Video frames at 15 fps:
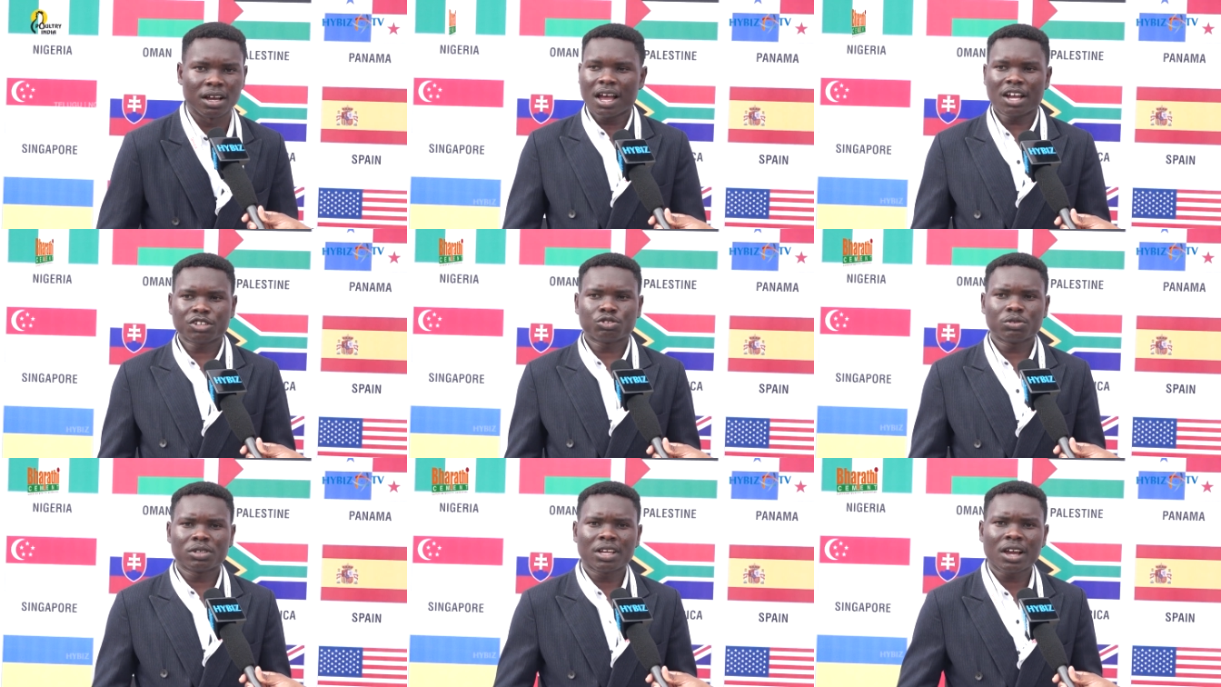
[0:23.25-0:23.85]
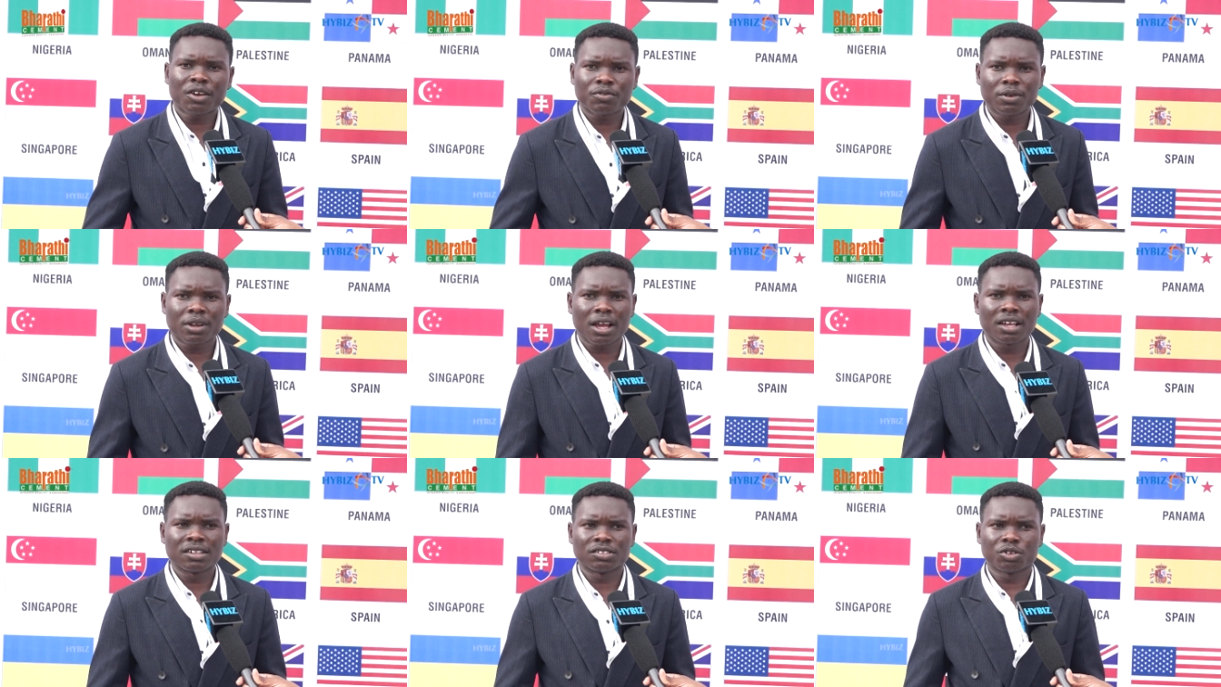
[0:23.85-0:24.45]
Actually,
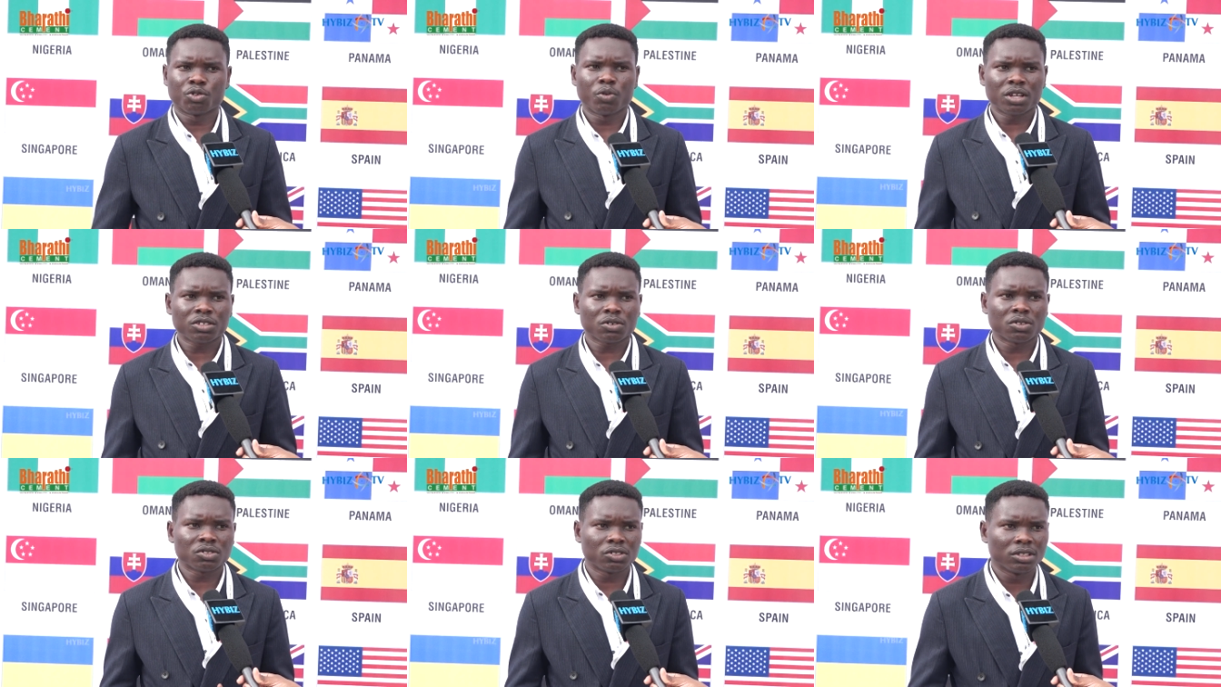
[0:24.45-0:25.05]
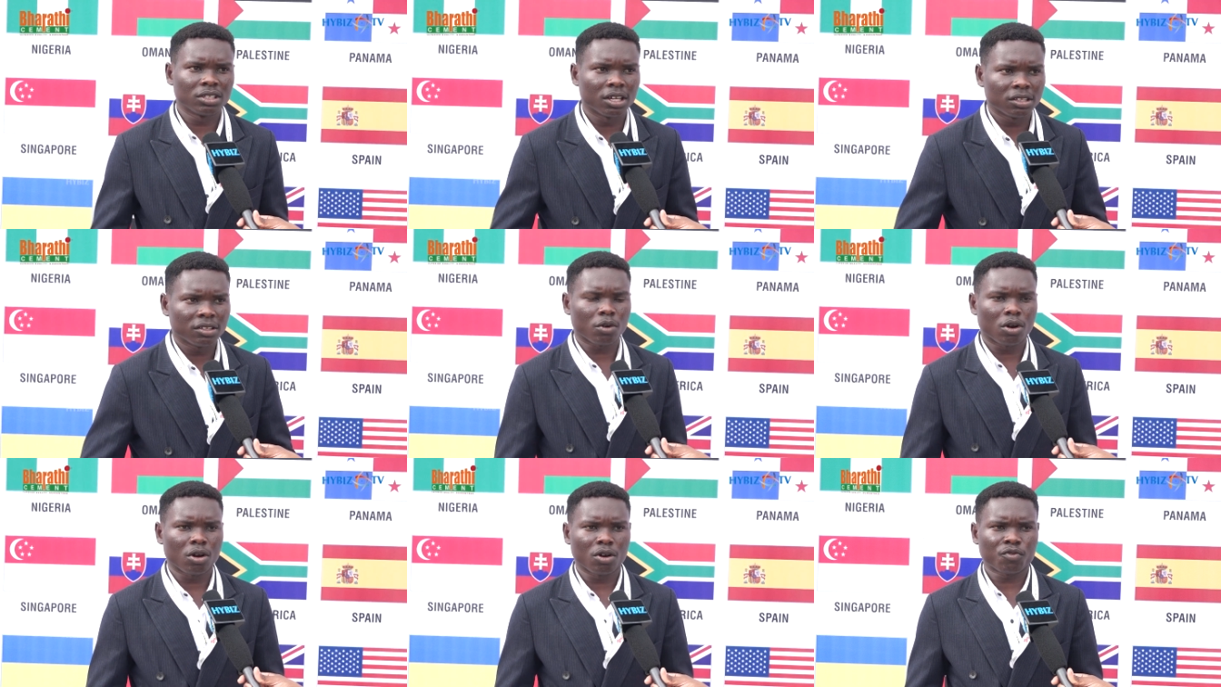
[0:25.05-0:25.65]
Africa is a great continent
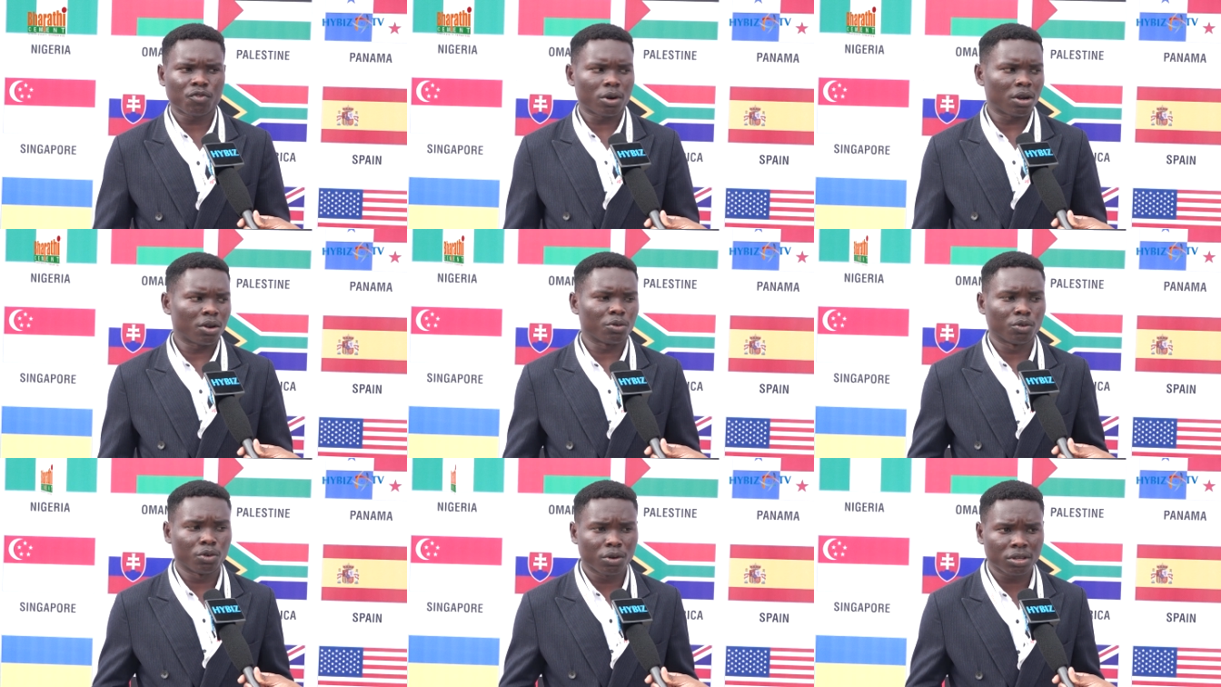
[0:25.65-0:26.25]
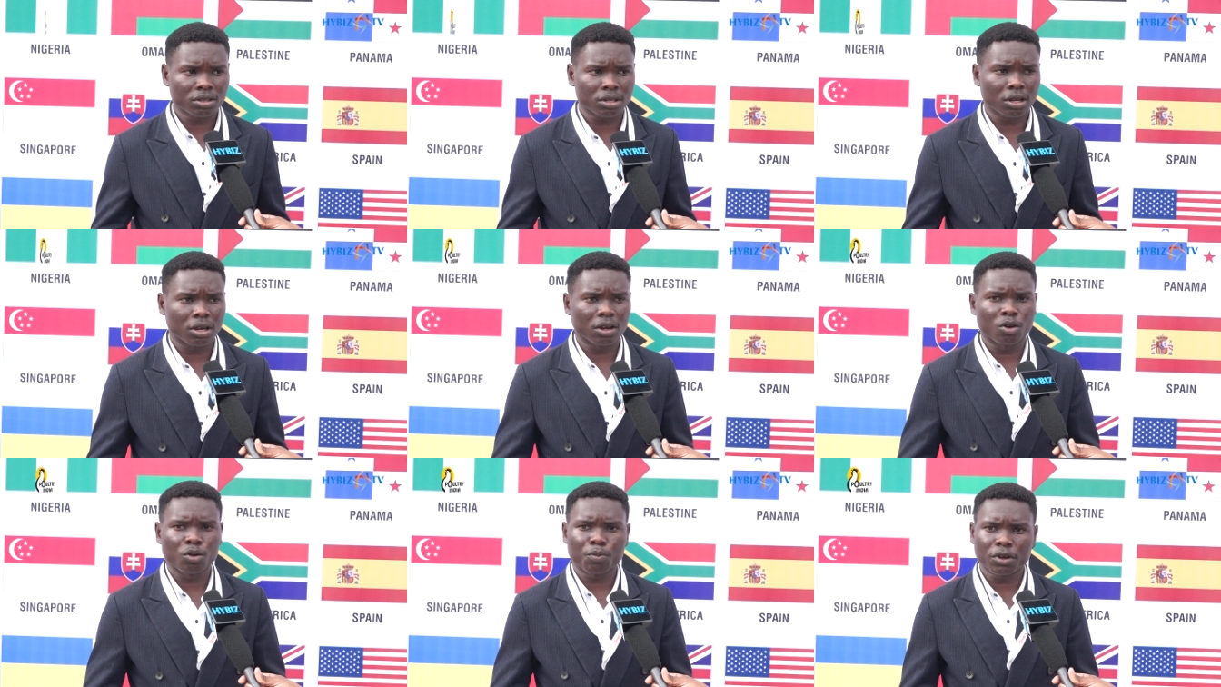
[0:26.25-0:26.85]
for, for a great
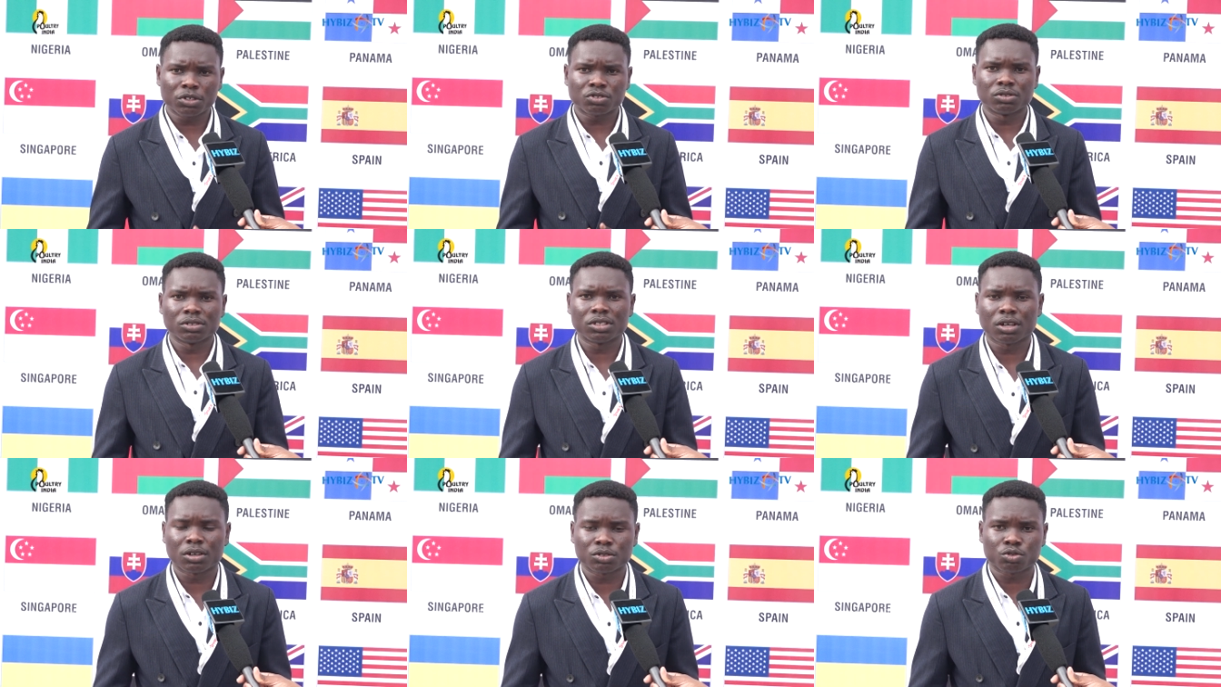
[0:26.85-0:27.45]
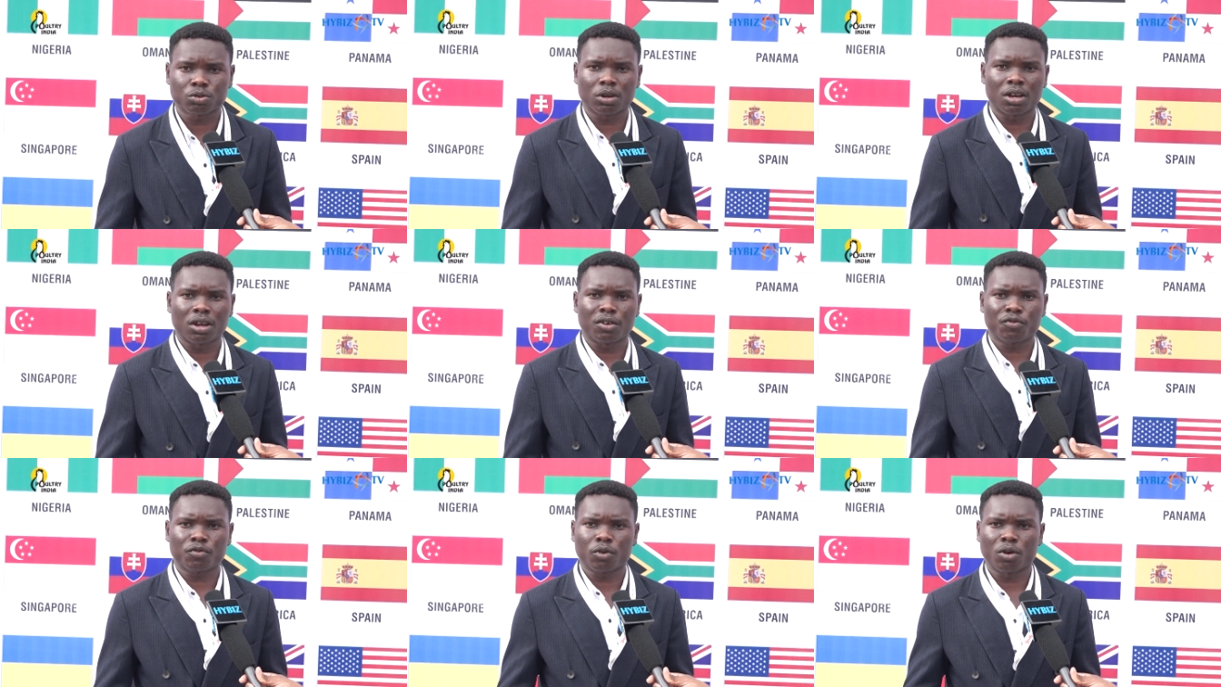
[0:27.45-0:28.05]
uh, opportunity also
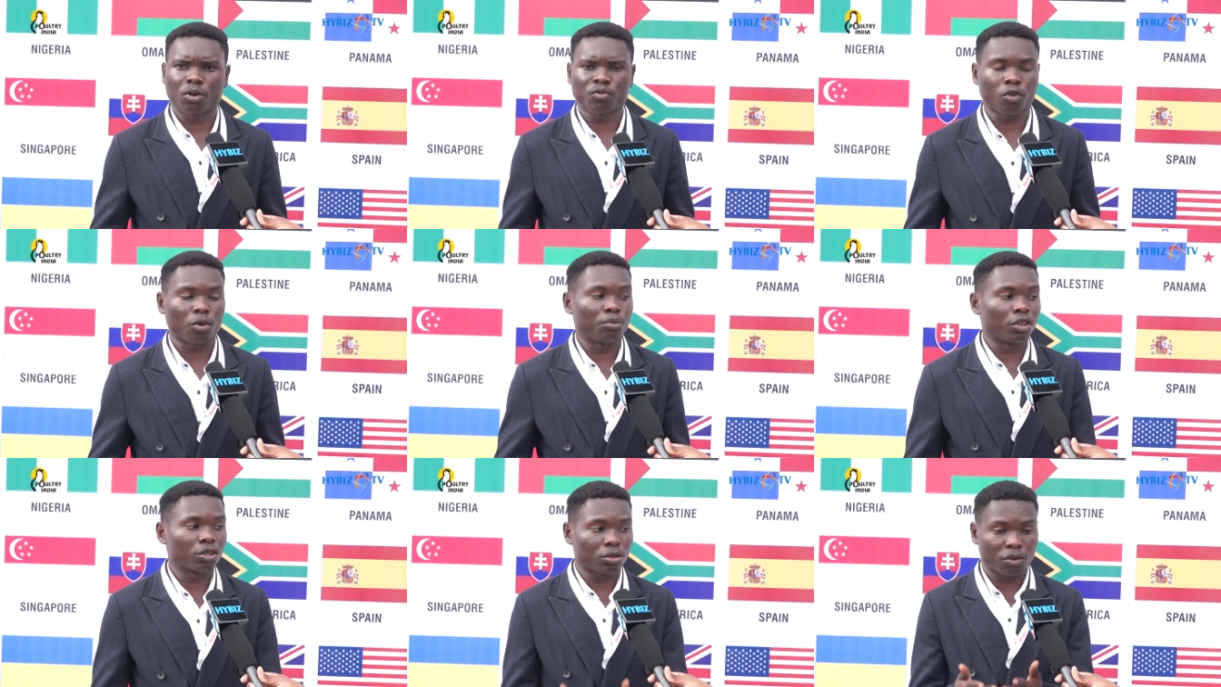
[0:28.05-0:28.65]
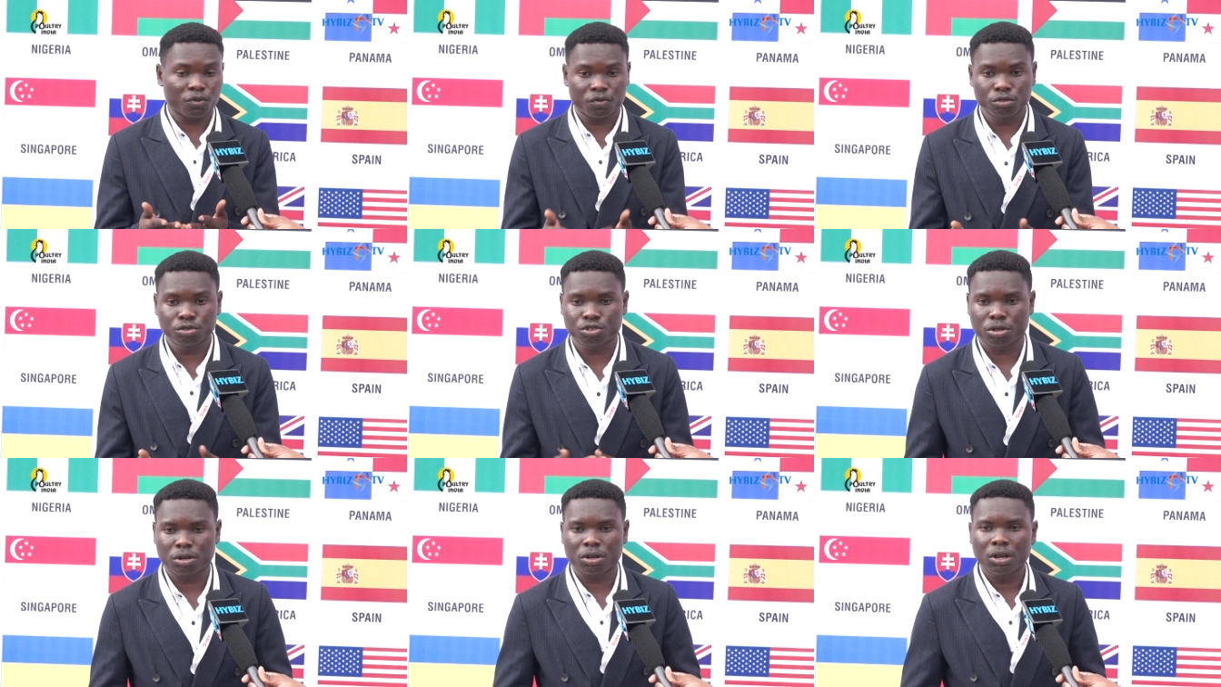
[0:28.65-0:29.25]
uh, for, for better
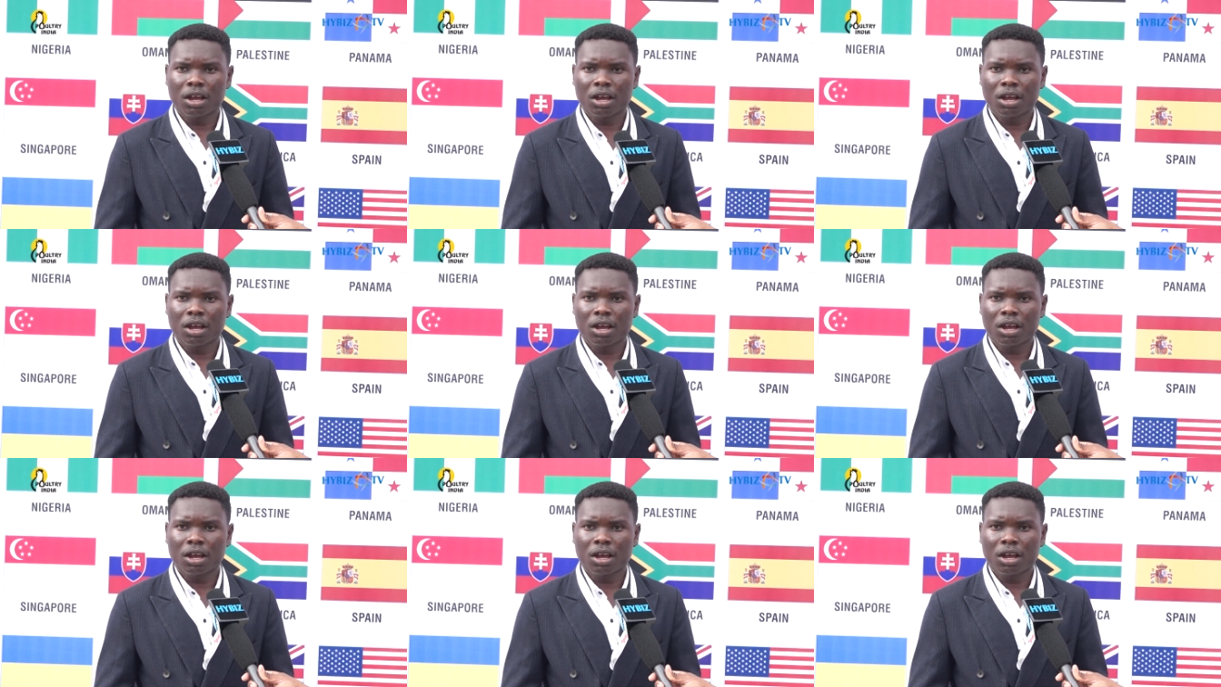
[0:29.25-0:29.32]
future